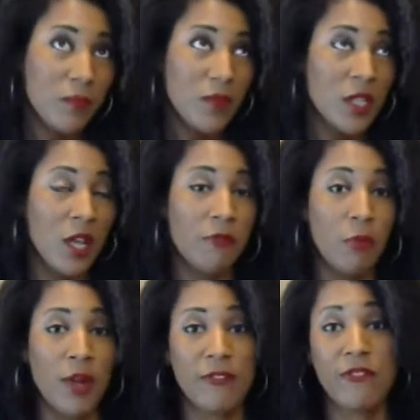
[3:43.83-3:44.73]

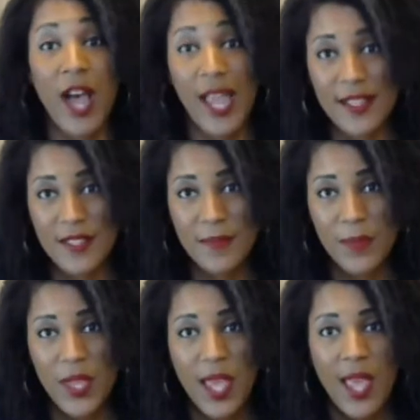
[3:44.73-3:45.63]
avoid fines.
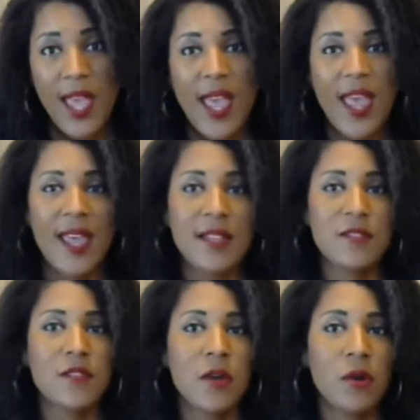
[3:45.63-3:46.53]
And
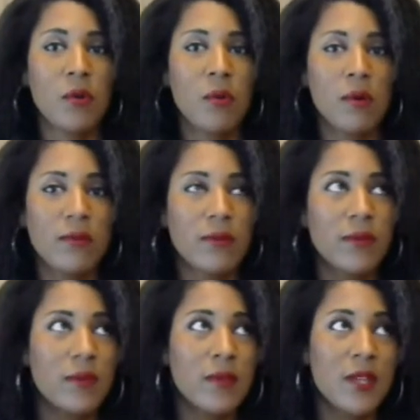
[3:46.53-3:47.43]
so,
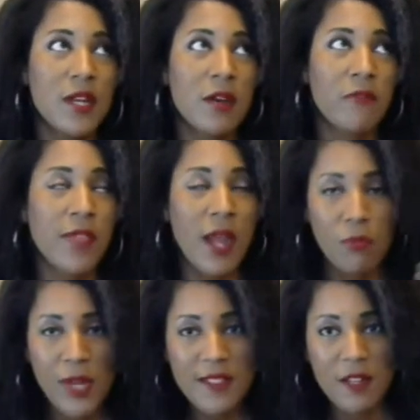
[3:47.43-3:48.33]
for that
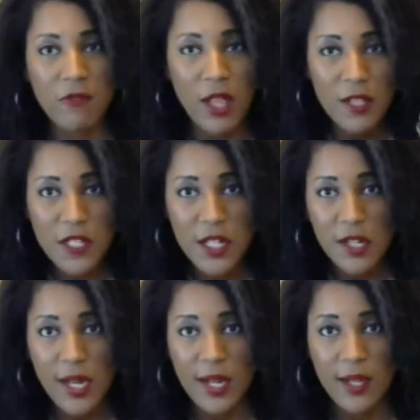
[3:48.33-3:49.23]
reason,
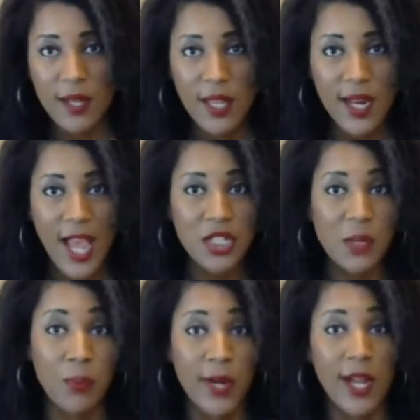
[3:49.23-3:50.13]
volunteering can actually
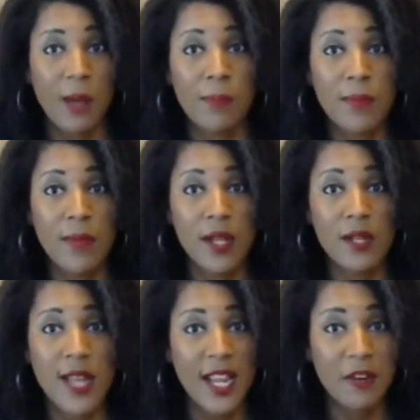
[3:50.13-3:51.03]
bring up
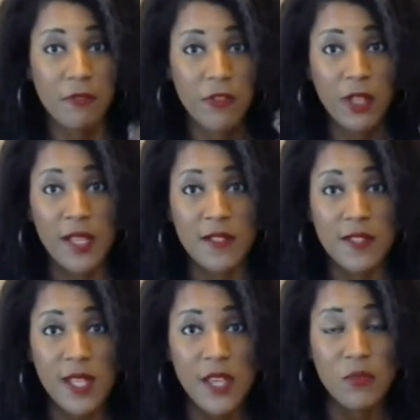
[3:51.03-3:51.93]
negative feelings
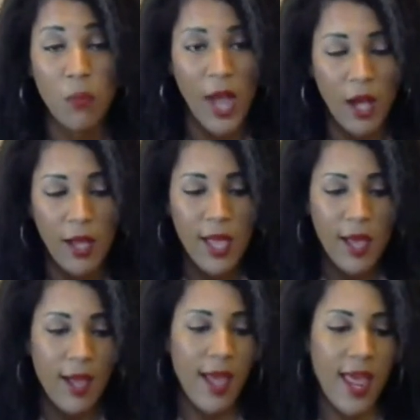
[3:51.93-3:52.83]
as well.
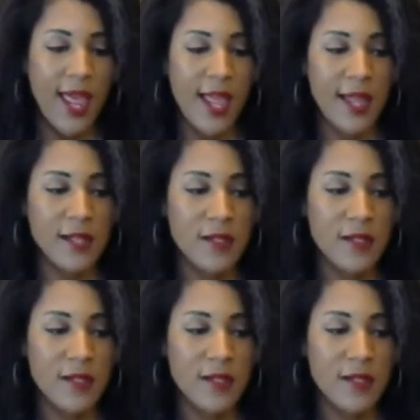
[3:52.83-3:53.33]
And